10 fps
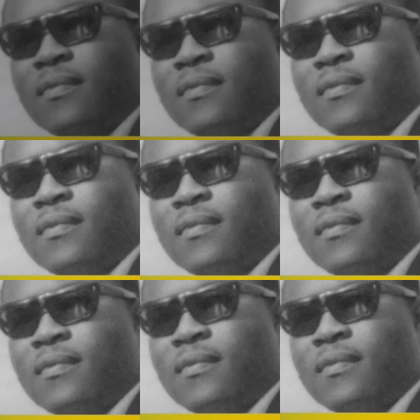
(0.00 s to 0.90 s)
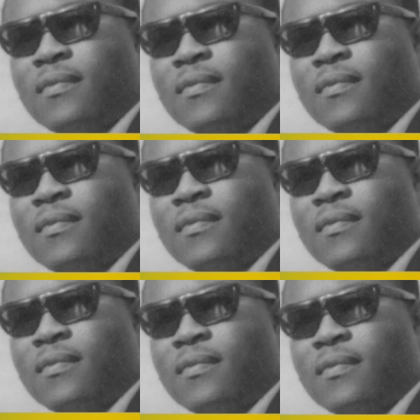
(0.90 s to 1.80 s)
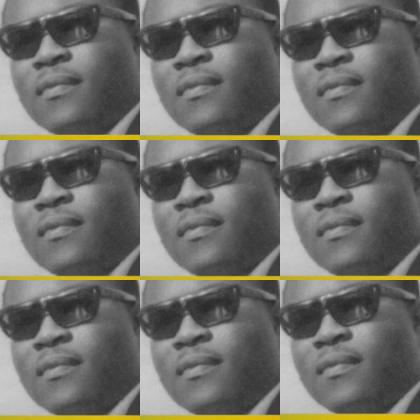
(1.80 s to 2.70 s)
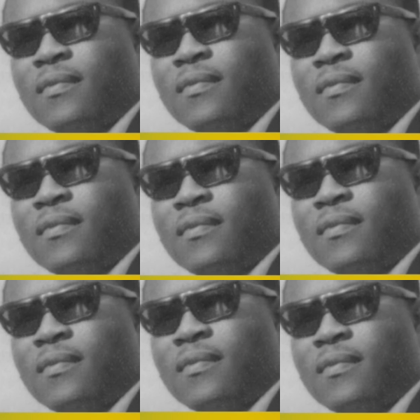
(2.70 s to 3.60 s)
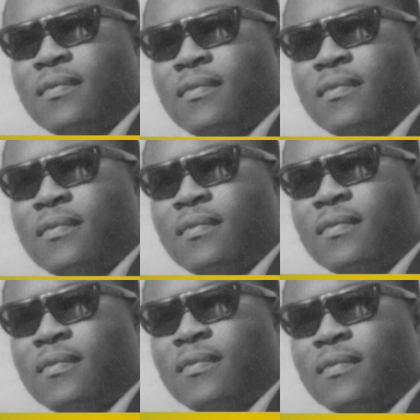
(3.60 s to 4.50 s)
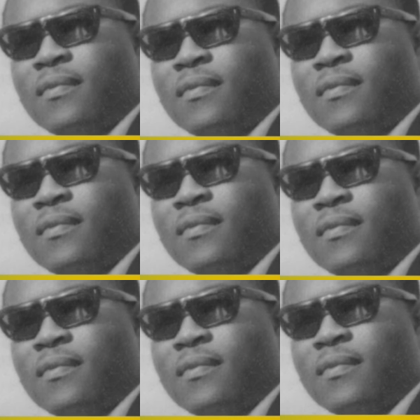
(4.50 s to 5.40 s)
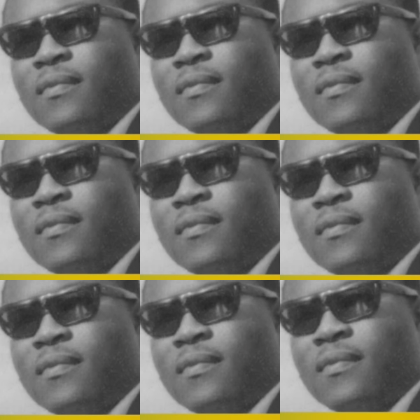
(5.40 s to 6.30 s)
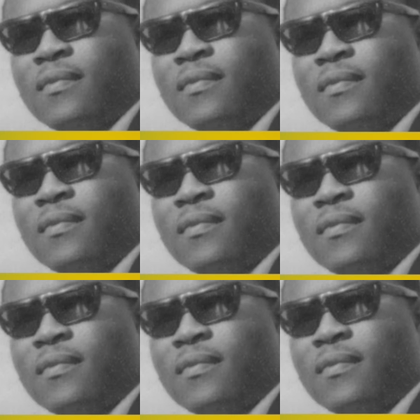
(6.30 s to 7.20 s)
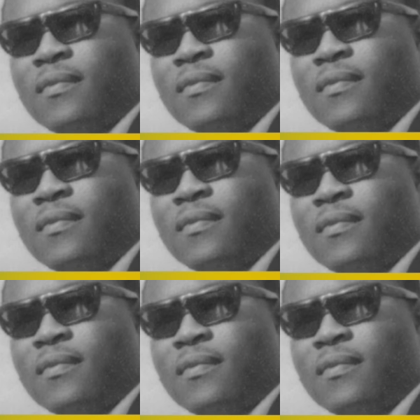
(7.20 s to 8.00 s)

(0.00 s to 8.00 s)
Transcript: This person isn't speaking.